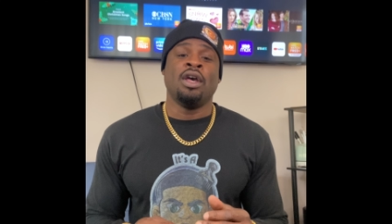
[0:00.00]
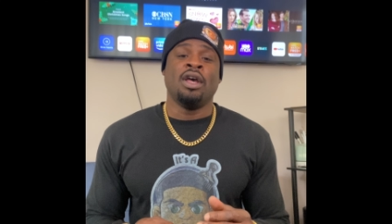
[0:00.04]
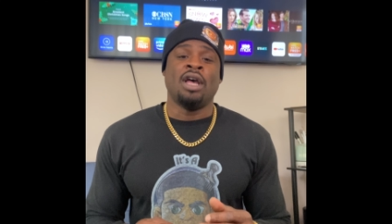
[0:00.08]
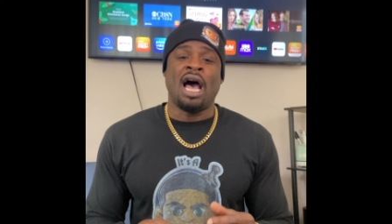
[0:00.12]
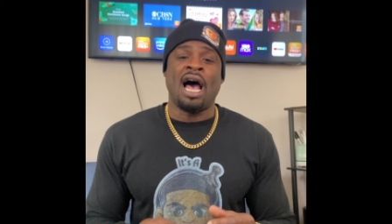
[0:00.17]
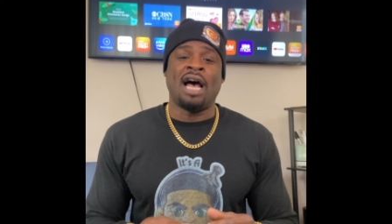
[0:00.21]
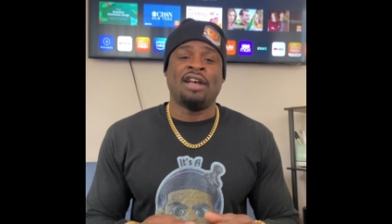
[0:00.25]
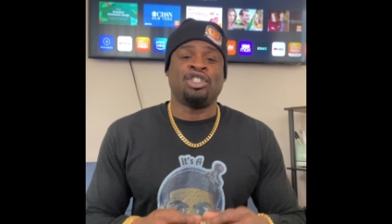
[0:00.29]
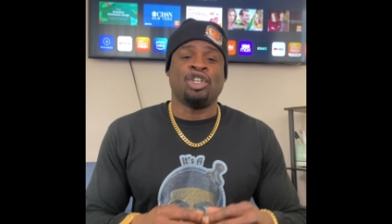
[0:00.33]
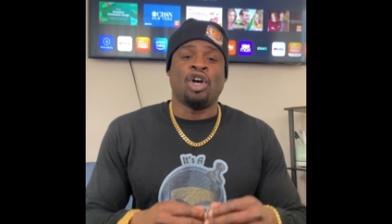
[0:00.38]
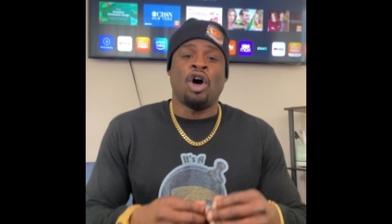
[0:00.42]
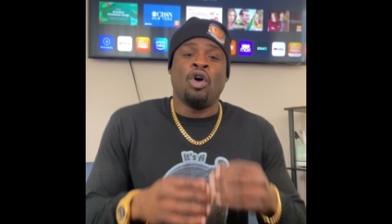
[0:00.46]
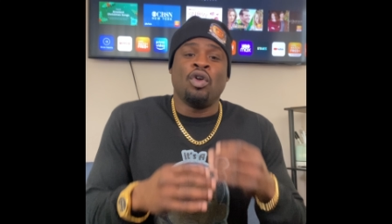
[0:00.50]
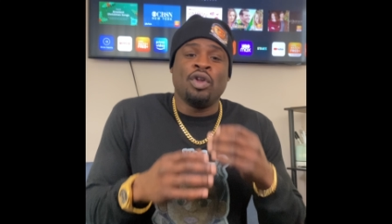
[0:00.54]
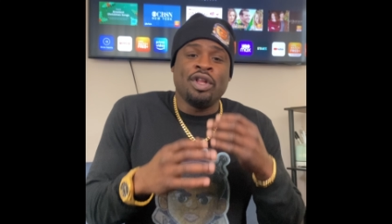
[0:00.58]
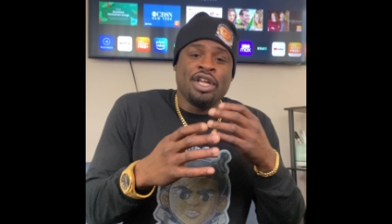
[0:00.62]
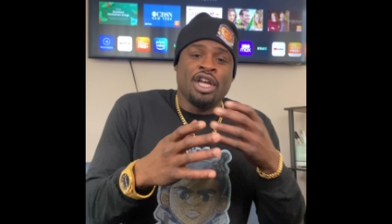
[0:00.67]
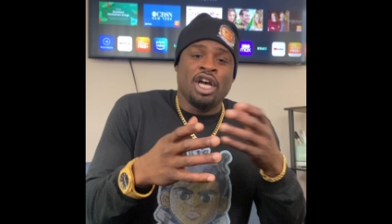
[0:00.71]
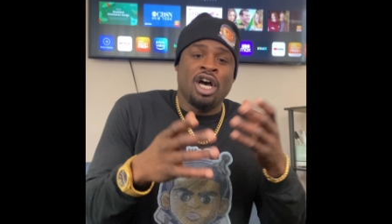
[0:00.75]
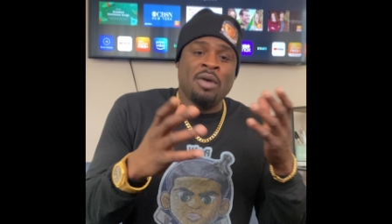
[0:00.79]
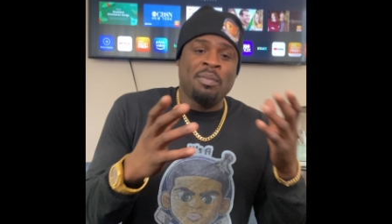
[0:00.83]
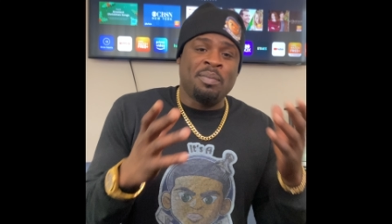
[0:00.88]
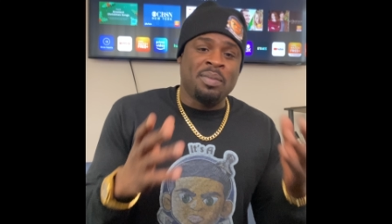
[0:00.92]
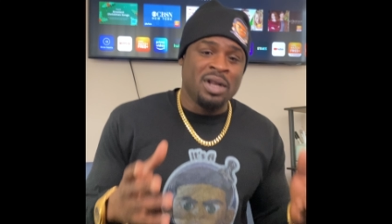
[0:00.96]
I should
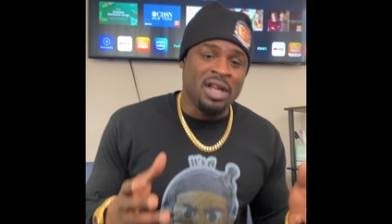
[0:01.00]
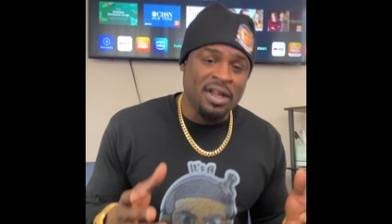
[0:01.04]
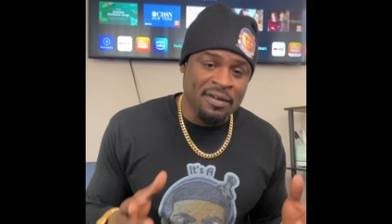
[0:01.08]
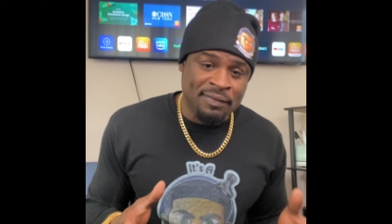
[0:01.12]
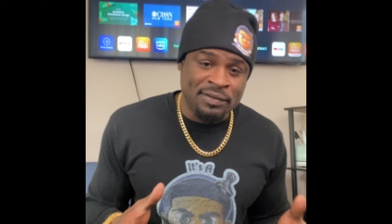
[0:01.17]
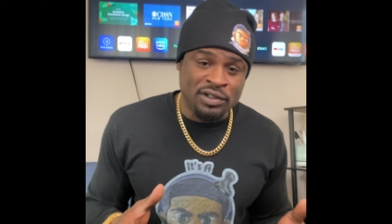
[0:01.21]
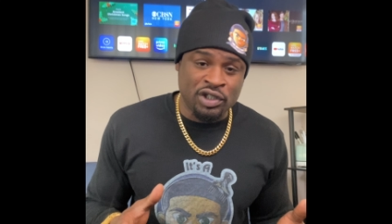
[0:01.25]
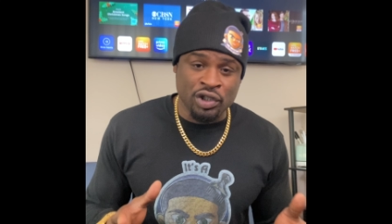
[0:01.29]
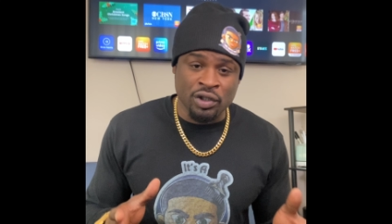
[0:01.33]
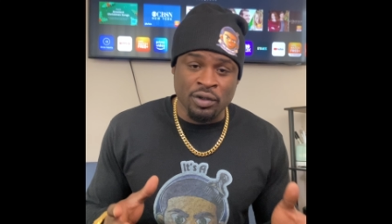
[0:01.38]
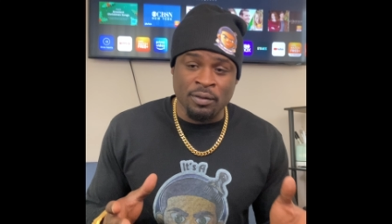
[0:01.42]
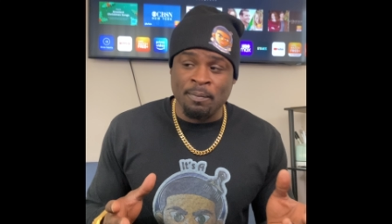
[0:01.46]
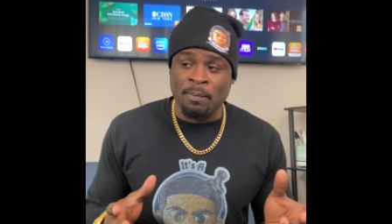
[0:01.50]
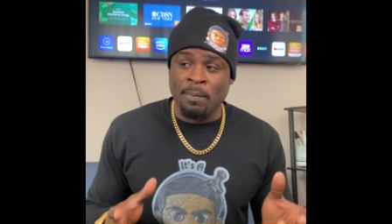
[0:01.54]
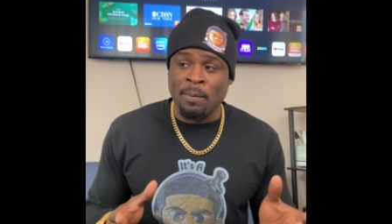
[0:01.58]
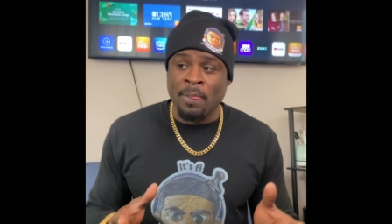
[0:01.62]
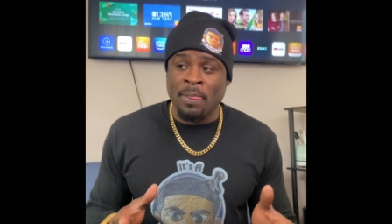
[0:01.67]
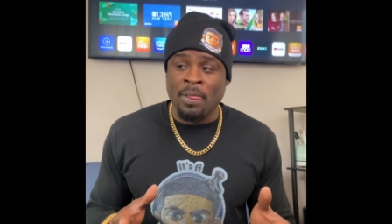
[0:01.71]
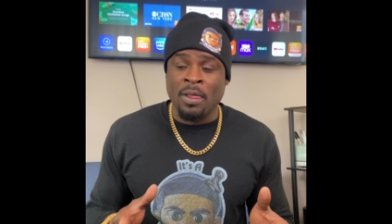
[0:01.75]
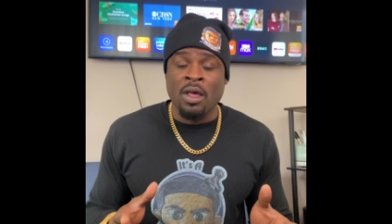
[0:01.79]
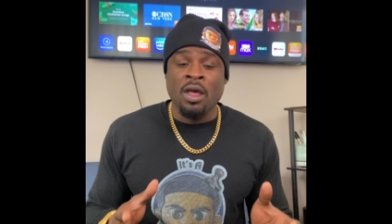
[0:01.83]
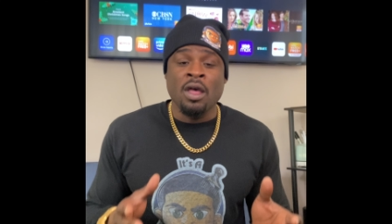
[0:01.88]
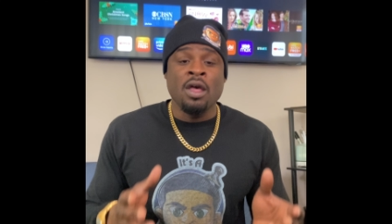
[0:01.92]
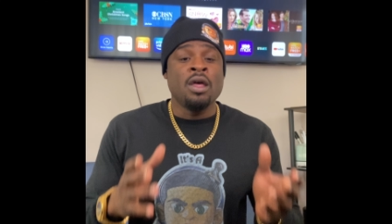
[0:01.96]
only uplift you.
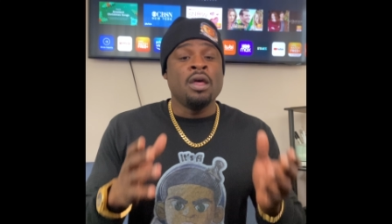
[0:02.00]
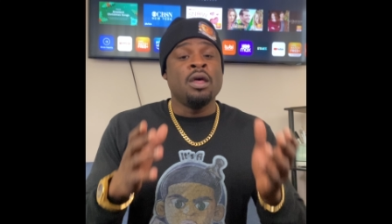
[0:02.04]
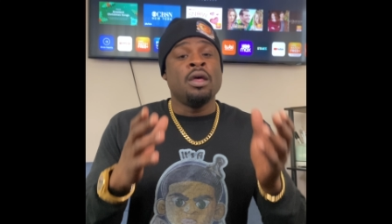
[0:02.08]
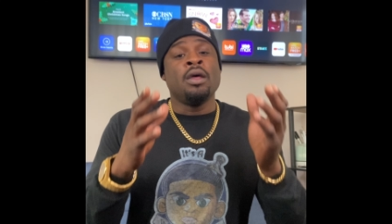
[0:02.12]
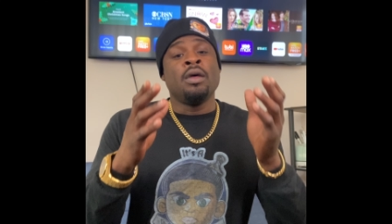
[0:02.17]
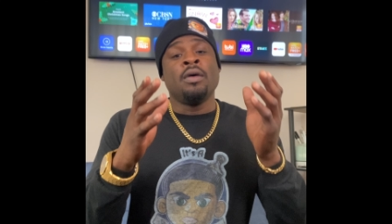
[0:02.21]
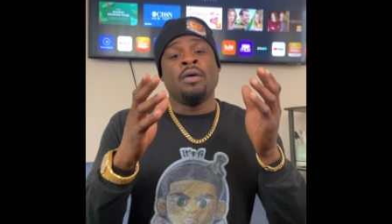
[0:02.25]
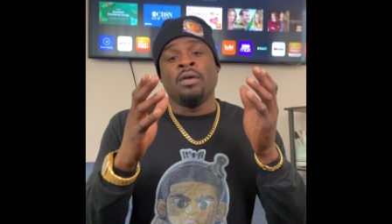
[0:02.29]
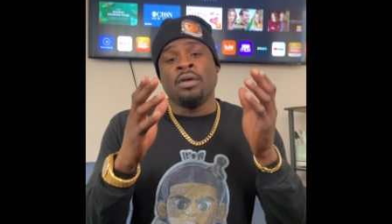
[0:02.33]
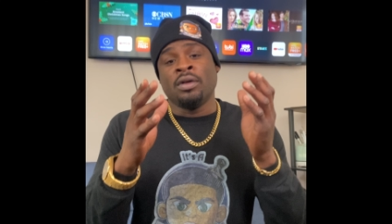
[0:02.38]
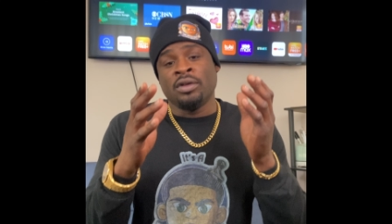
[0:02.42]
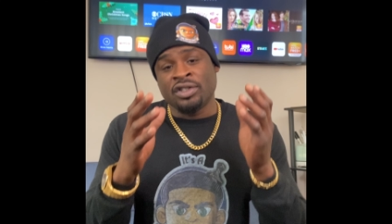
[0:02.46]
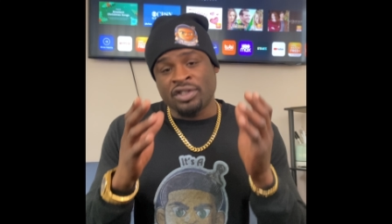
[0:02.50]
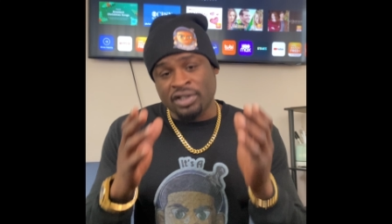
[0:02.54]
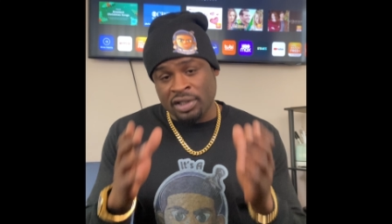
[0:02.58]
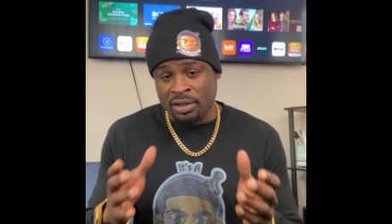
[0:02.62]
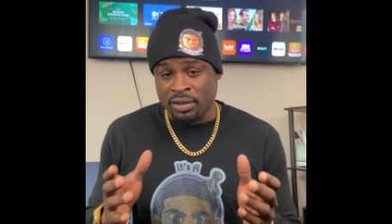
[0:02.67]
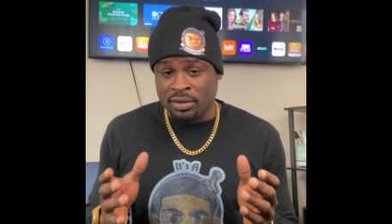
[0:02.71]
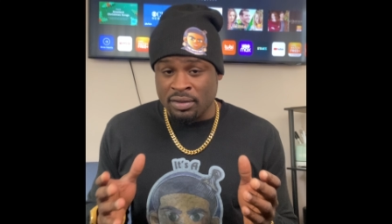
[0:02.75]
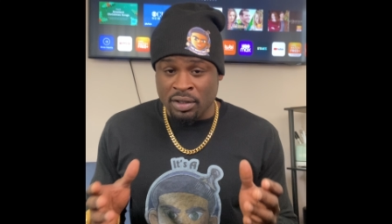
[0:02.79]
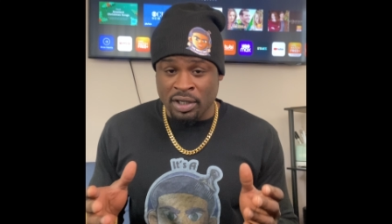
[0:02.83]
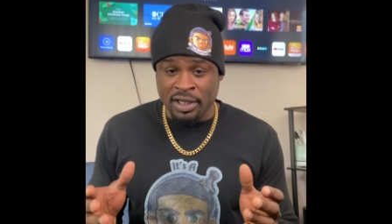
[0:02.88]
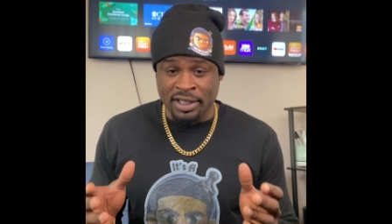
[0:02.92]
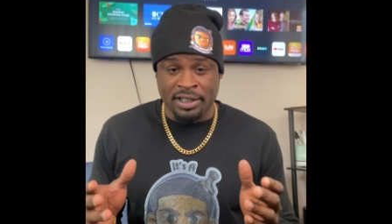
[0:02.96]
S
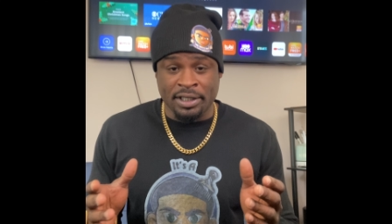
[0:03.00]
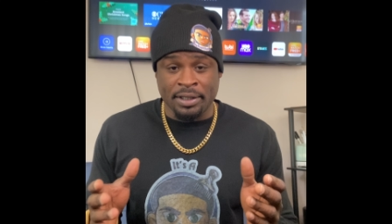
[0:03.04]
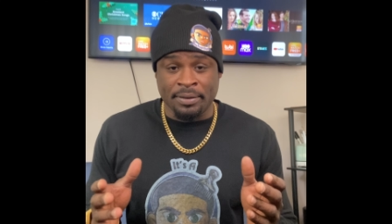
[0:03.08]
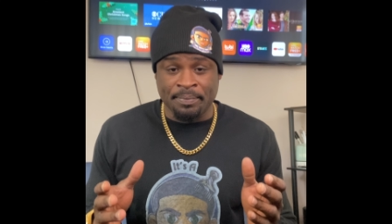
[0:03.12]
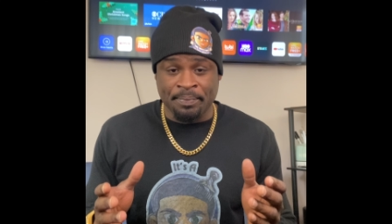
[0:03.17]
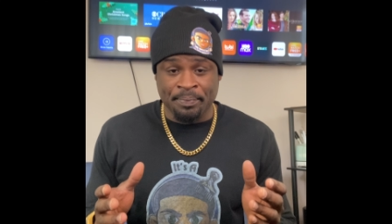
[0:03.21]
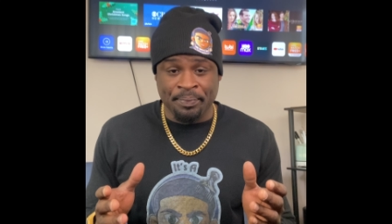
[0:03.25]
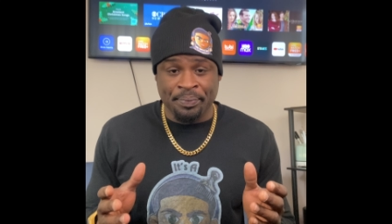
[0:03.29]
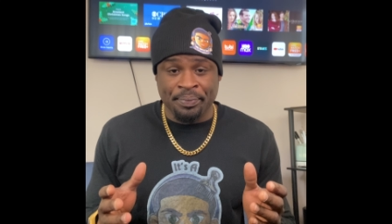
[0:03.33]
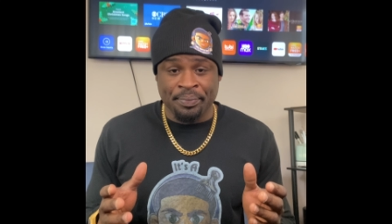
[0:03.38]
listen,